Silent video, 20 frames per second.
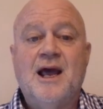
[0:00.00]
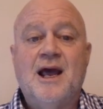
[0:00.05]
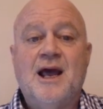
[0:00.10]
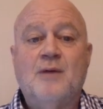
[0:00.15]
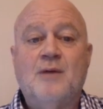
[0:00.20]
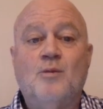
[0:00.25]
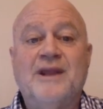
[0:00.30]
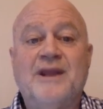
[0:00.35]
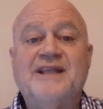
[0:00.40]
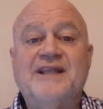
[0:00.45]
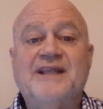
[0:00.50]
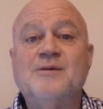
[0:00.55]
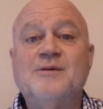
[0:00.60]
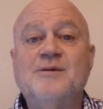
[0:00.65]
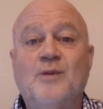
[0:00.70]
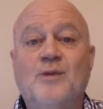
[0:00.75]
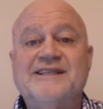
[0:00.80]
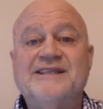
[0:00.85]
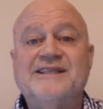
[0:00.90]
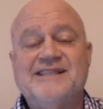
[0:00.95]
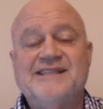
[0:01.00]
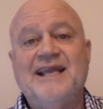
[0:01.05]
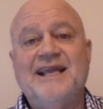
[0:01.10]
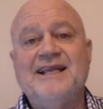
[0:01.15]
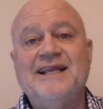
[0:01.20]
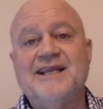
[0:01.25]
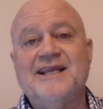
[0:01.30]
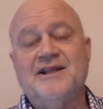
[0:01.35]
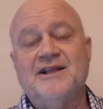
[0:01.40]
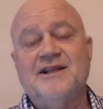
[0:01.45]
We
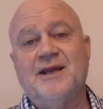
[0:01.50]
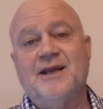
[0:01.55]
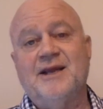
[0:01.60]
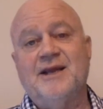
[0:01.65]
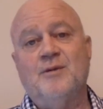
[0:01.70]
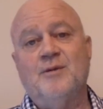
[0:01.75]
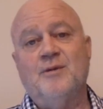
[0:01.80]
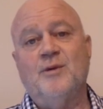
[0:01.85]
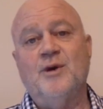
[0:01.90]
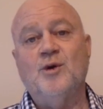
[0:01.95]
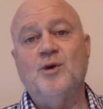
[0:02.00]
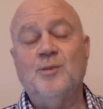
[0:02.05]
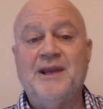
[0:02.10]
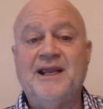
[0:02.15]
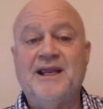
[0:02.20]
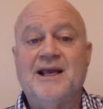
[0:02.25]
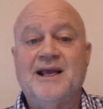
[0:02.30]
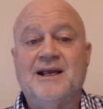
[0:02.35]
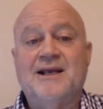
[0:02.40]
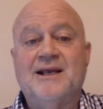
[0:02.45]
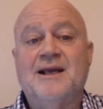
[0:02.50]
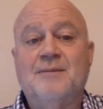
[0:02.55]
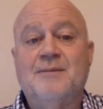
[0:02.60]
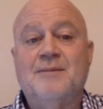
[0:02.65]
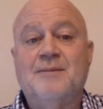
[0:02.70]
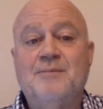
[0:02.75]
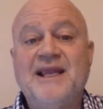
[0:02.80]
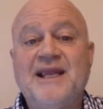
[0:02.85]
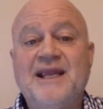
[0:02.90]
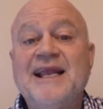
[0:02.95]
see that there will be
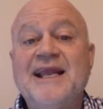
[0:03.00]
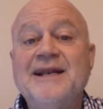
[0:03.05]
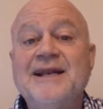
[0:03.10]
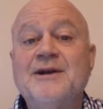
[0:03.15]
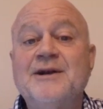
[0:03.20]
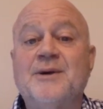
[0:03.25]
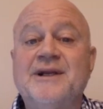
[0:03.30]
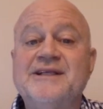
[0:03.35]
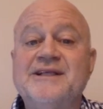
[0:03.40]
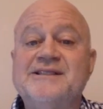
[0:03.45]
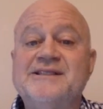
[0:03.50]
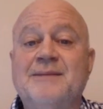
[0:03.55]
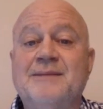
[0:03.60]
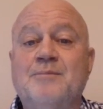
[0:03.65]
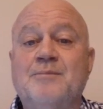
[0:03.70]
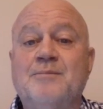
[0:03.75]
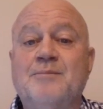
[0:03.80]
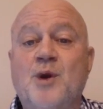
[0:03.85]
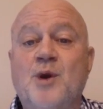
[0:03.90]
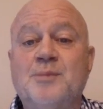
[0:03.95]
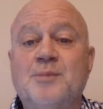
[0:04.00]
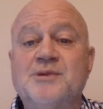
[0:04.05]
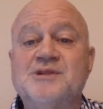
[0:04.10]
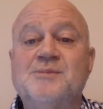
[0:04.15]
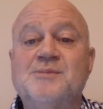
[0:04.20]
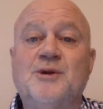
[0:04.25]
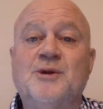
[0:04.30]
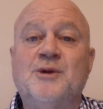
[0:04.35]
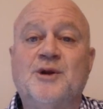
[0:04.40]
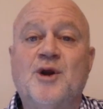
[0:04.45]
a big increase in
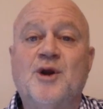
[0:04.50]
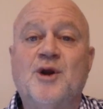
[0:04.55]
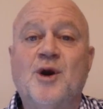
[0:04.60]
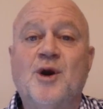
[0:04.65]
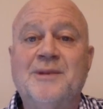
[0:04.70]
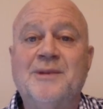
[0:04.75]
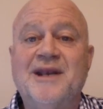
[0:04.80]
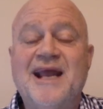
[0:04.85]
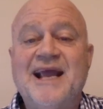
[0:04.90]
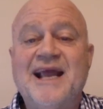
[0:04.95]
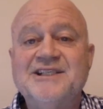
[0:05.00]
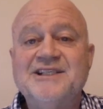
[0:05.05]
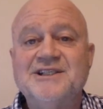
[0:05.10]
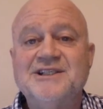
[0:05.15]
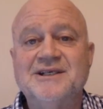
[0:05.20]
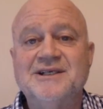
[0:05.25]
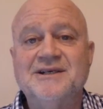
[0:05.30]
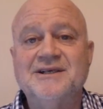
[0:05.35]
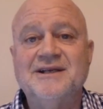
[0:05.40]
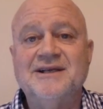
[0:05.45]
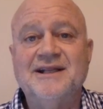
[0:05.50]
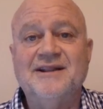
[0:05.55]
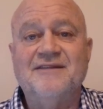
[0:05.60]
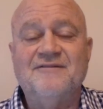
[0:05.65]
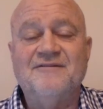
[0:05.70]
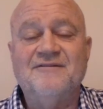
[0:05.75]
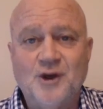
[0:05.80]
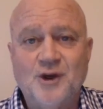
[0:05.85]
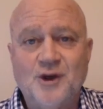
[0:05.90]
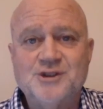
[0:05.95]
purpose-built accommodation in the
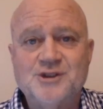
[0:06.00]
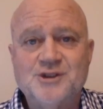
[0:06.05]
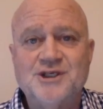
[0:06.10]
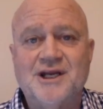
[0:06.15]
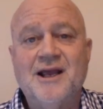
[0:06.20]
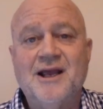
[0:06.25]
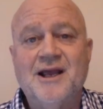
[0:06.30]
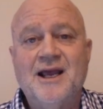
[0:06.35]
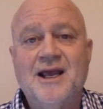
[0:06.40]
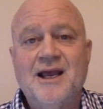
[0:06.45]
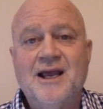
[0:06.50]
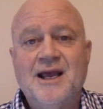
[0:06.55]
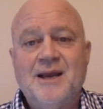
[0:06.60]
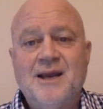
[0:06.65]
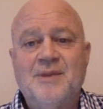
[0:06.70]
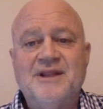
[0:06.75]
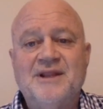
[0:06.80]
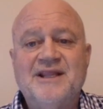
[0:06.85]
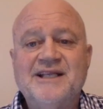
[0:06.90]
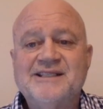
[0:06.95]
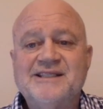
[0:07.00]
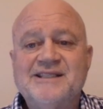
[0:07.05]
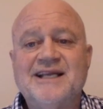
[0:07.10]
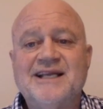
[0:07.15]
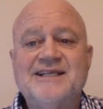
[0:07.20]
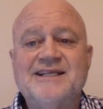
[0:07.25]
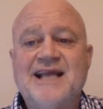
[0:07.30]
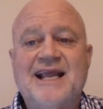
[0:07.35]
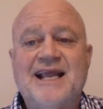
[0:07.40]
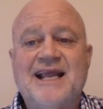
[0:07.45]
future, but this
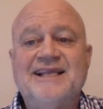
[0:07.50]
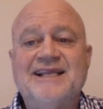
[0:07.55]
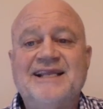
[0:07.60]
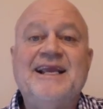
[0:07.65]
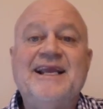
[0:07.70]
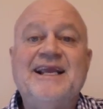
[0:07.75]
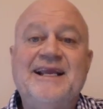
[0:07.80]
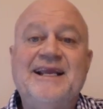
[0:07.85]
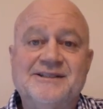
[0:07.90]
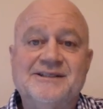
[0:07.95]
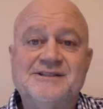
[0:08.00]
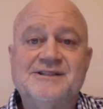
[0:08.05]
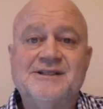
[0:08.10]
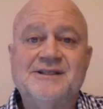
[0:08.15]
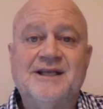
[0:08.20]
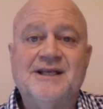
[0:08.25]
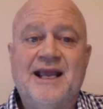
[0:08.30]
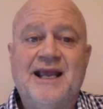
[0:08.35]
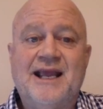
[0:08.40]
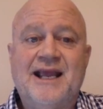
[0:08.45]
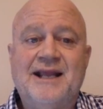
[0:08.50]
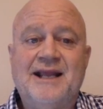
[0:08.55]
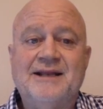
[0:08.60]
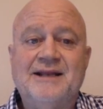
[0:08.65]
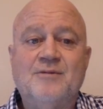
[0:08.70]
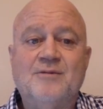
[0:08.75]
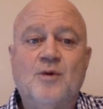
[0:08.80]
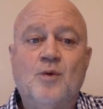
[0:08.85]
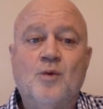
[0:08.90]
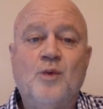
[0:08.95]
can take years,
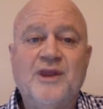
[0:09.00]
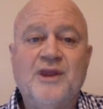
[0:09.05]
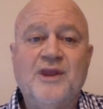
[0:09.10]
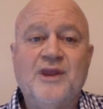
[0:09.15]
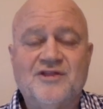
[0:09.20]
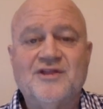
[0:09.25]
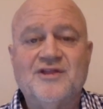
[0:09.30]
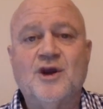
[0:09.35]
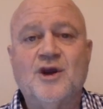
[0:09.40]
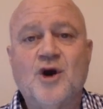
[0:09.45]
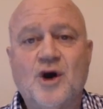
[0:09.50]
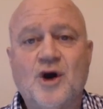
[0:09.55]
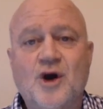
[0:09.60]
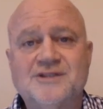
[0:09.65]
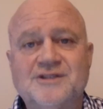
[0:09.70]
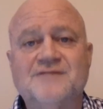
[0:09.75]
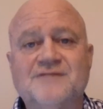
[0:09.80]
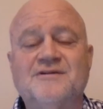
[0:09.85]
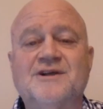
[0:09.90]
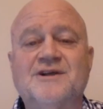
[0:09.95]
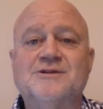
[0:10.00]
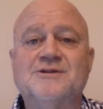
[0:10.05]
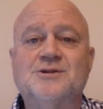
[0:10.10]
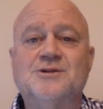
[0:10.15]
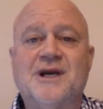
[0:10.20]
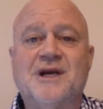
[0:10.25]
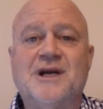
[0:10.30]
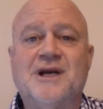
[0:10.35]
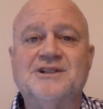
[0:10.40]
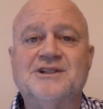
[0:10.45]
and with the cost of
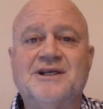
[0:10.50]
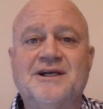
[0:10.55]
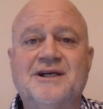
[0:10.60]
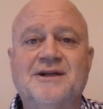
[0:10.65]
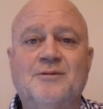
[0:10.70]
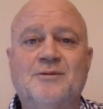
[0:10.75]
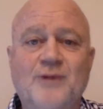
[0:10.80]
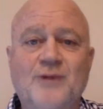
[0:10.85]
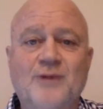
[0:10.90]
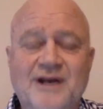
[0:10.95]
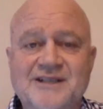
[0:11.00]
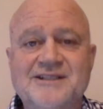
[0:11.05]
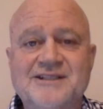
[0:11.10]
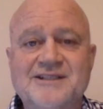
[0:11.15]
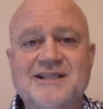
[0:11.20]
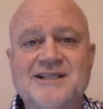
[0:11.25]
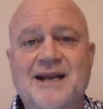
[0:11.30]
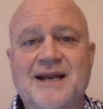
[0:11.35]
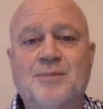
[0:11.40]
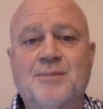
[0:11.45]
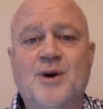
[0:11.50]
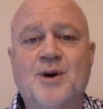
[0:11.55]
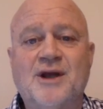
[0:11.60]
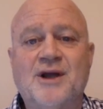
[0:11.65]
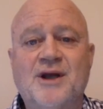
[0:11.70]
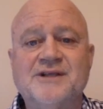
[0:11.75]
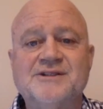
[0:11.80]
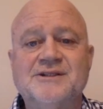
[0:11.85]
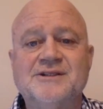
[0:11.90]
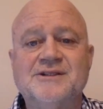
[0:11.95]
construction and real estate
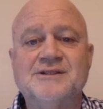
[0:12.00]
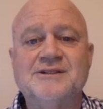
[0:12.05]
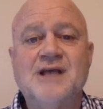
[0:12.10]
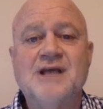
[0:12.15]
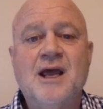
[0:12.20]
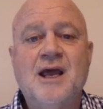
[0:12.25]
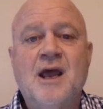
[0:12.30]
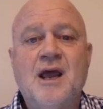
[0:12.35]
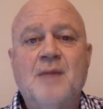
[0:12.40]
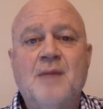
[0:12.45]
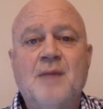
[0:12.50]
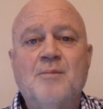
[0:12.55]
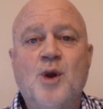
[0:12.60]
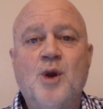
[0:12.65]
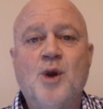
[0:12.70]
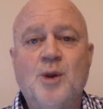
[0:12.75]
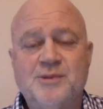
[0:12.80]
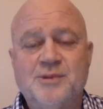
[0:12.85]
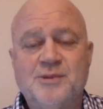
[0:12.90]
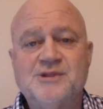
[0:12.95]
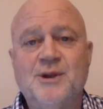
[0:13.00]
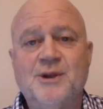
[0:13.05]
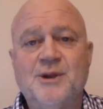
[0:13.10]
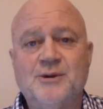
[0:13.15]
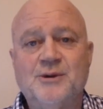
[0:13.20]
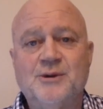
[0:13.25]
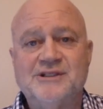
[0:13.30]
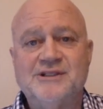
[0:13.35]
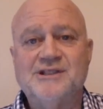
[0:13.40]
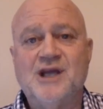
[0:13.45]
prices,
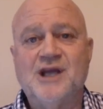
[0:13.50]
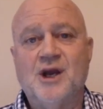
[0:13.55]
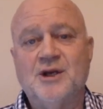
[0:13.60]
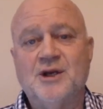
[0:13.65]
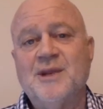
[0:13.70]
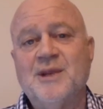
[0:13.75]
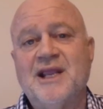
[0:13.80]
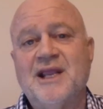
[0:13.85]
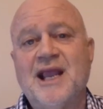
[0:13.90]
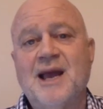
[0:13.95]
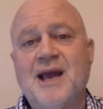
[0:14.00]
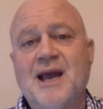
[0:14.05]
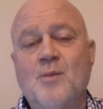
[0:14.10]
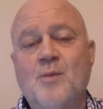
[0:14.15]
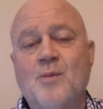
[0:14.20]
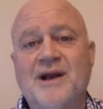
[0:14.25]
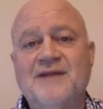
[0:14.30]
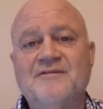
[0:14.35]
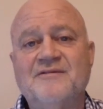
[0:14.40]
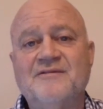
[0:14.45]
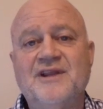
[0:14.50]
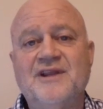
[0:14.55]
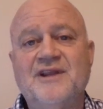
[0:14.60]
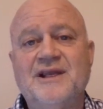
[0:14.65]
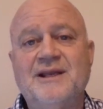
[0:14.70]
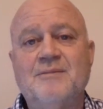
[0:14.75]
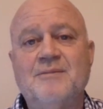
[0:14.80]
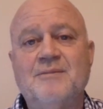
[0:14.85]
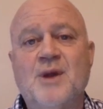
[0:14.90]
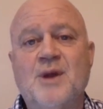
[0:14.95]
purpose-built is going to become one of
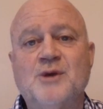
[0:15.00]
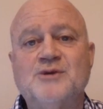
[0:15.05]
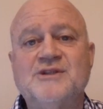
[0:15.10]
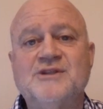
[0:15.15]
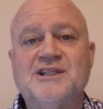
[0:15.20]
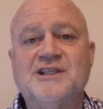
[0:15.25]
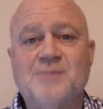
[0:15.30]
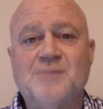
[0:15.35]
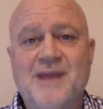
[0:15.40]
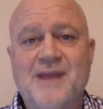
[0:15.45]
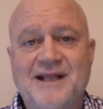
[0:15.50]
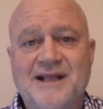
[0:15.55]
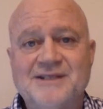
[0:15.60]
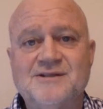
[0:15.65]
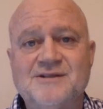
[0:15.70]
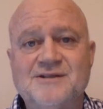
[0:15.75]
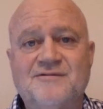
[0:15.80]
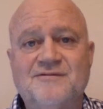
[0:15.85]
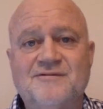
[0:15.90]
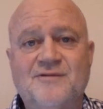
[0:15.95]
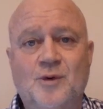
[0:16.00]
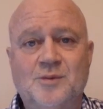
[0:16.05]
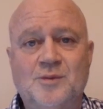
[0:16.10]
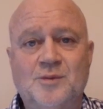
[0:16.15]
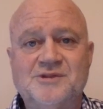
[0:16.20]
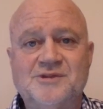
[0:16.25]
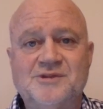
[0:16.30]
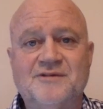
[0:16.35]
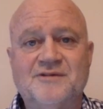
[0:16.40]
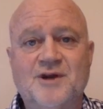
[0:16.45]
the most expensive
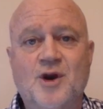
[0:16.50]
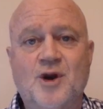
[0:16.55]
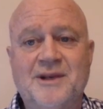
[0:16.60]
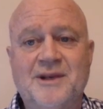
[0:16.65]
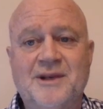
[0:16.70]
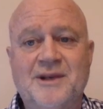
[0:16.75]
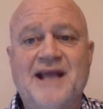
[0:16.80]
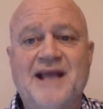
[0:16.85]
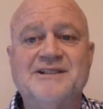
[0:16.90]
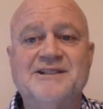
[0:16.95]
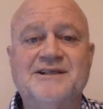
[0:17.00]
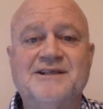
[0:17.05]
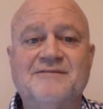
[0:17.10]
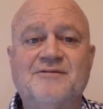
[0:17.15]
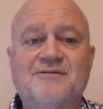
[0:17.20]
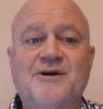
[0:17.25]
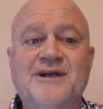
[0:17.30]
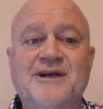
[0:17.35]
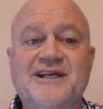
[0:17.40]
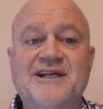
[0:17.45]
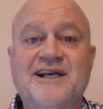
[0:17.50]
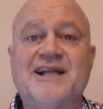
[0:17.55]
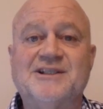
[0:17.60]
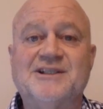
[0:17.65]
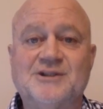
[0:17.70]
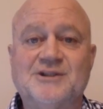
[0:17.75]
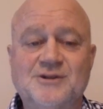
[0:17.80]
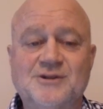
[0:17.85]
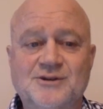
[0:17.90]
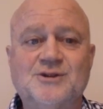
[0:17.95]
forms of accommodation for
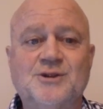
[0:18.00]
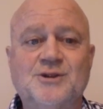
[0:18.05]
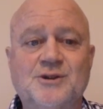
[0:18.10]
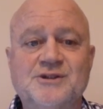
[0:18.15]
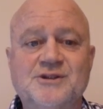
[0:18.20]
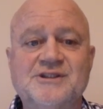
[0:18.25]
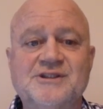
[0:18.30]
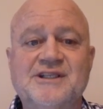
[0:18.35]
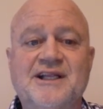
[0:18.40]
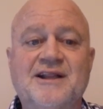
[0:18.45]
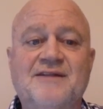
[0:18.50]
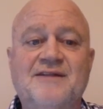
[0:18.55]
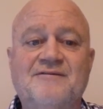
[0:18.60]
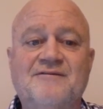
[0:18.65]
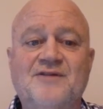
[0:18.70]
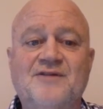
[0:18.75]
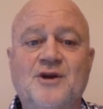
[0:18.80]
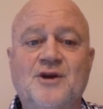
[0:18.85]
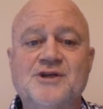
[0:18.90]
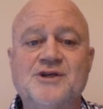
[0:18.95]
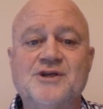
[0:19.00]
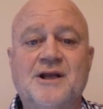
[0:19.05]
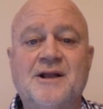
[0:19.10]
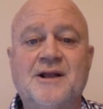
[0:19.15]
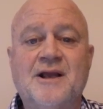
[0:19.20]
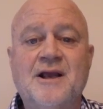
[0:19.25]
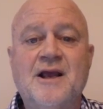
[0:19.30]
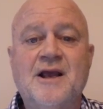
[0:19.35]
international students in the future.